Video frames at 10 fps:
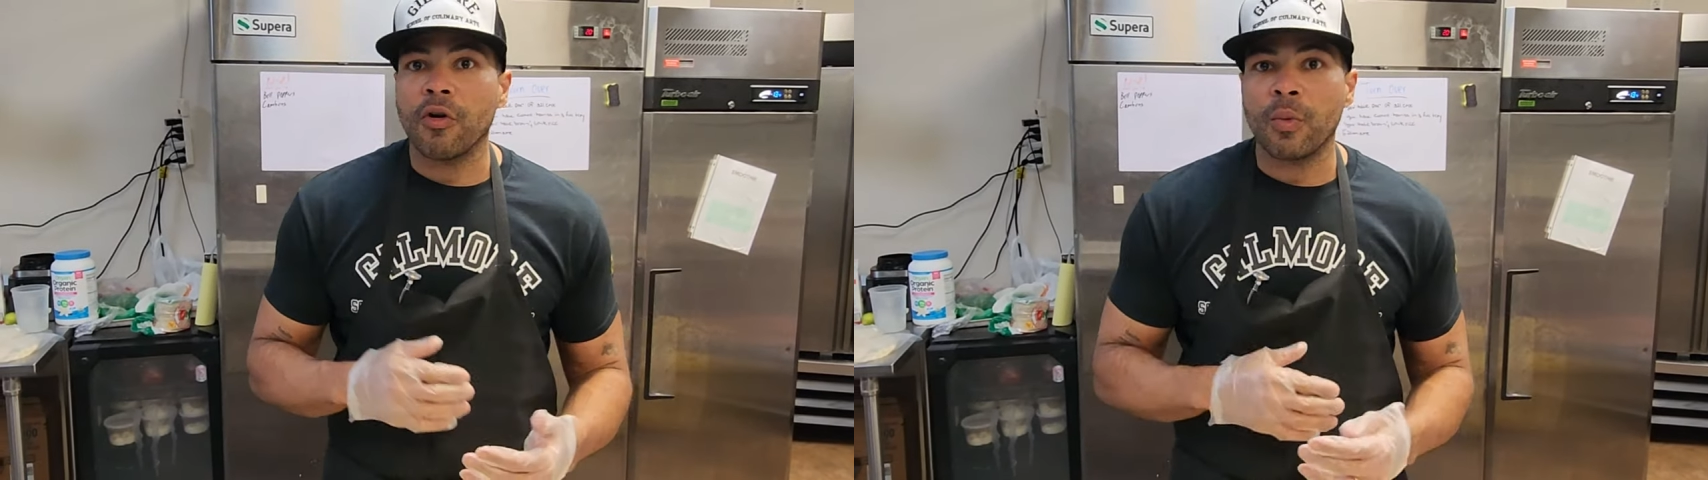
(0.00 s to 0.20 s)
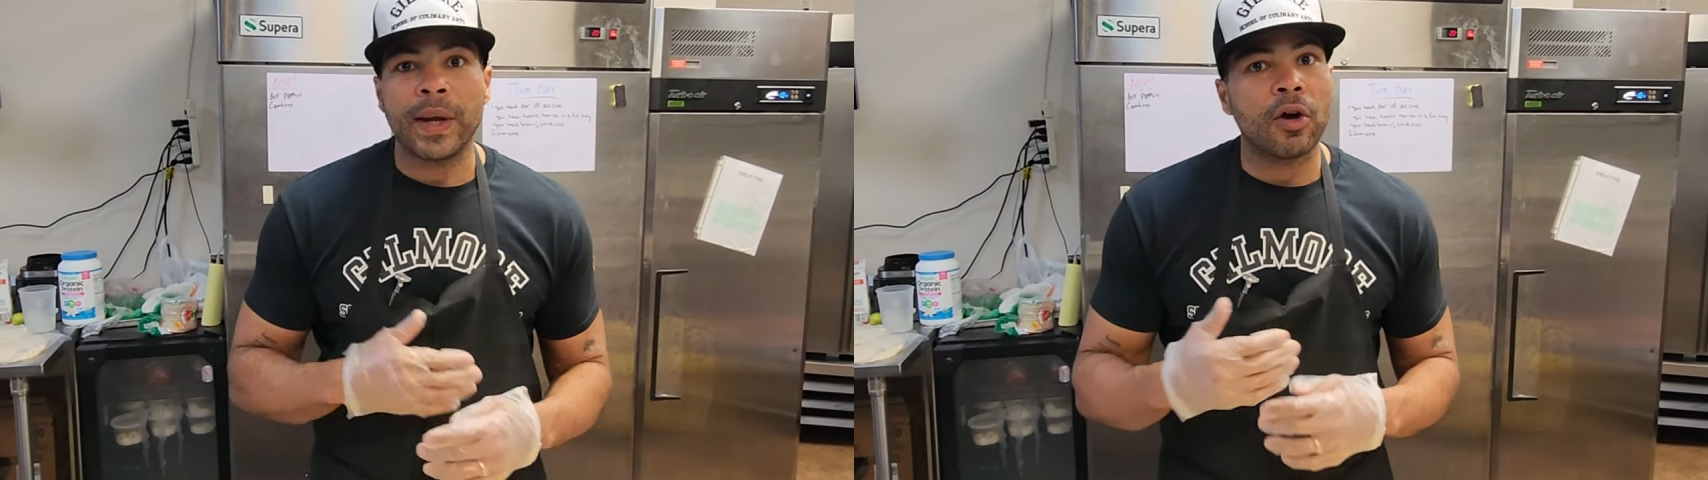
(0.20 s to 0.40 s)

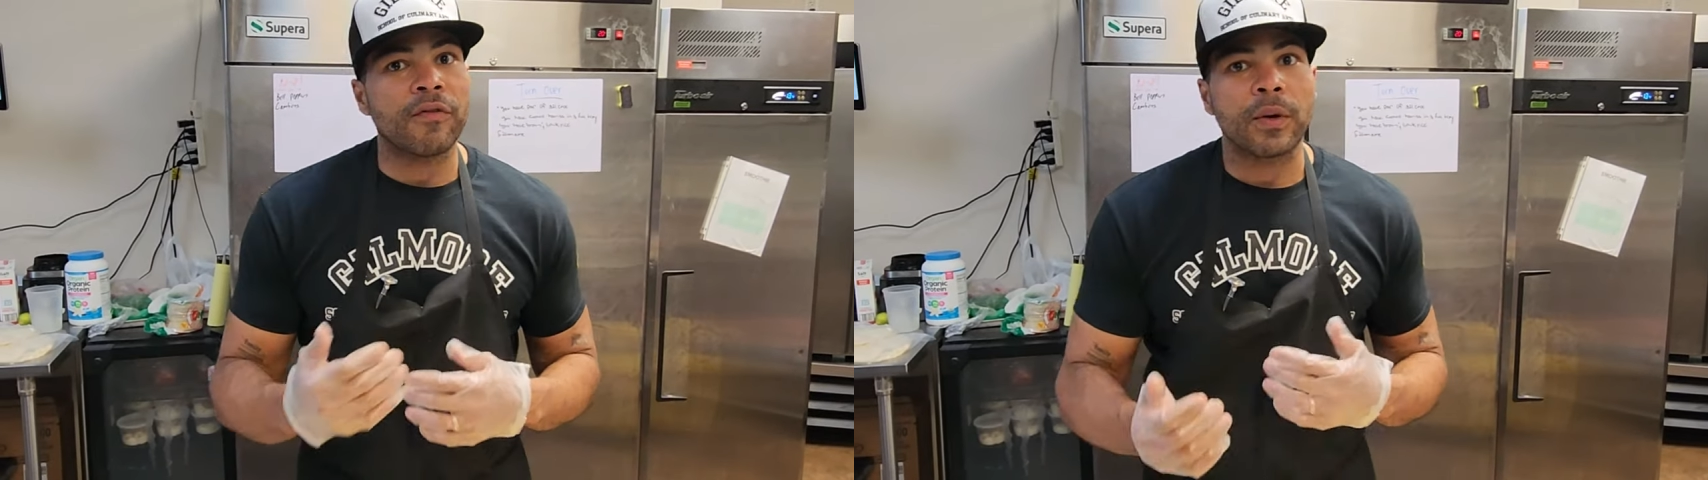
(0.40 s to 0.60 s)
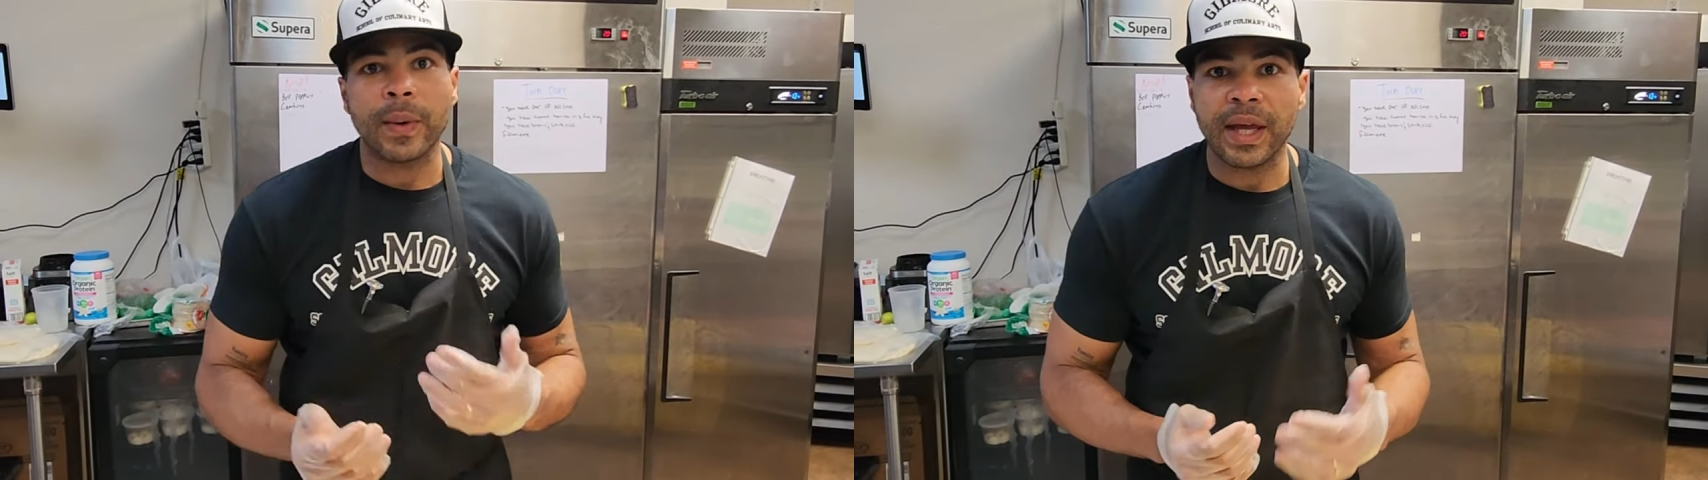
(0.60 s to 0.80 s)
week
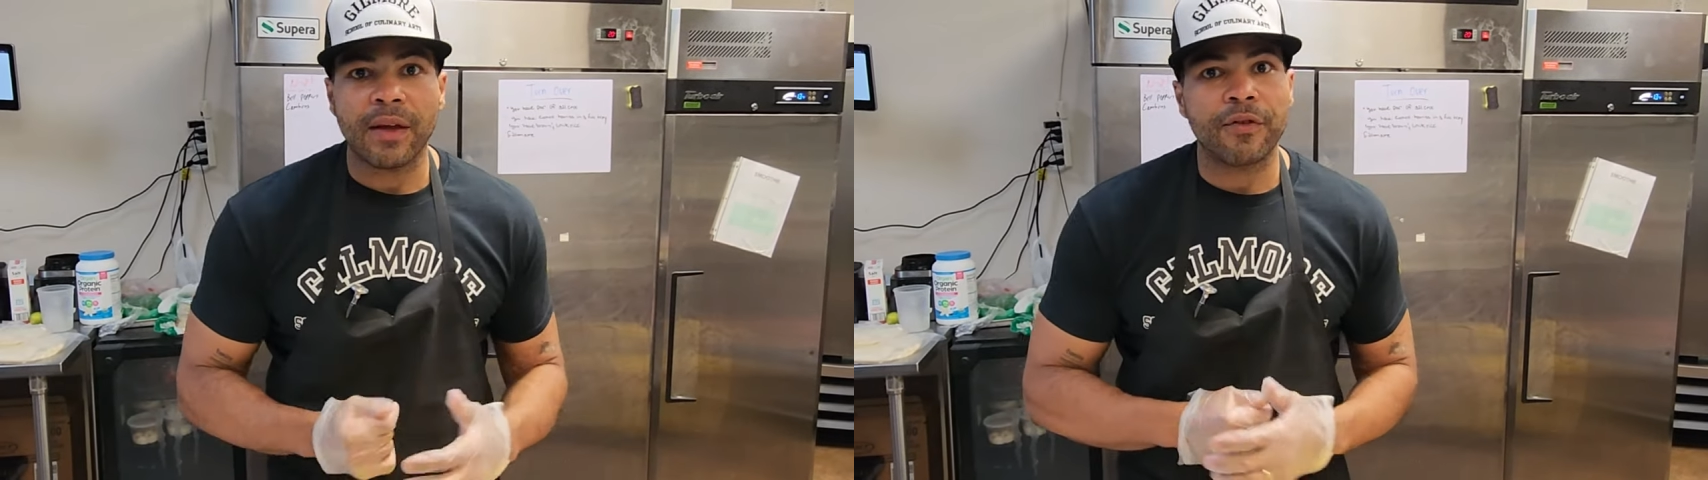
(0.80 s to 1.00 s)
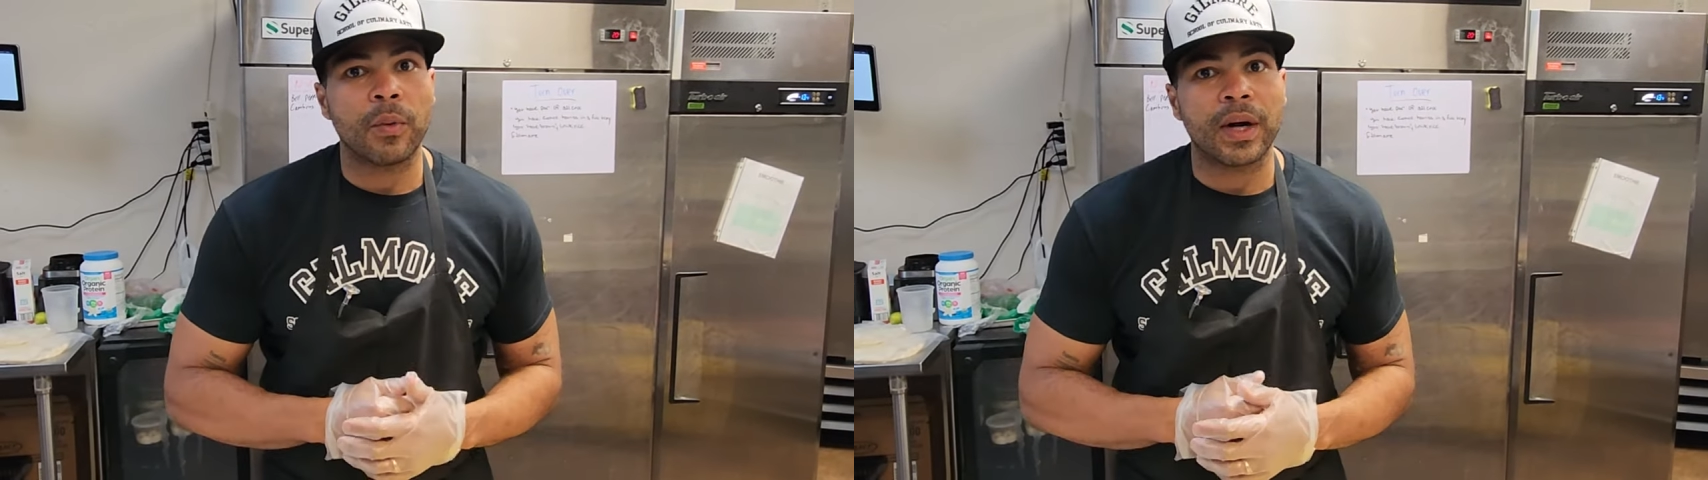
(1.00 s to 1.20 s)
over week
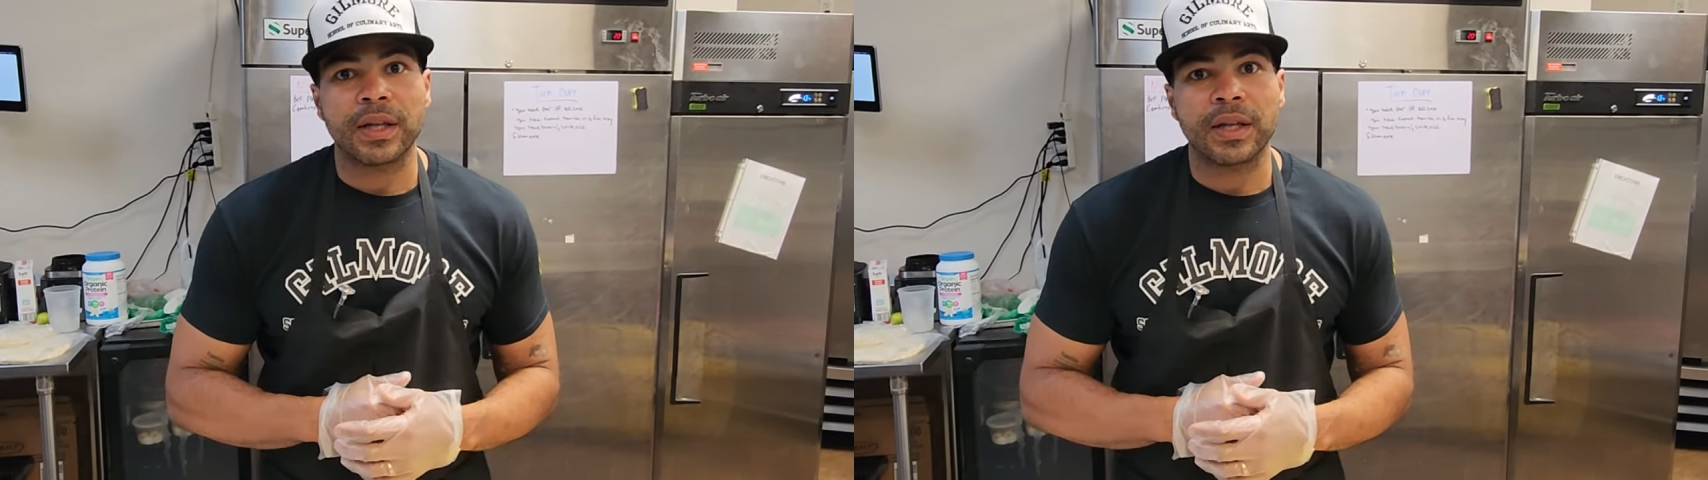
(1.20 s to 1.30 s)
if you want a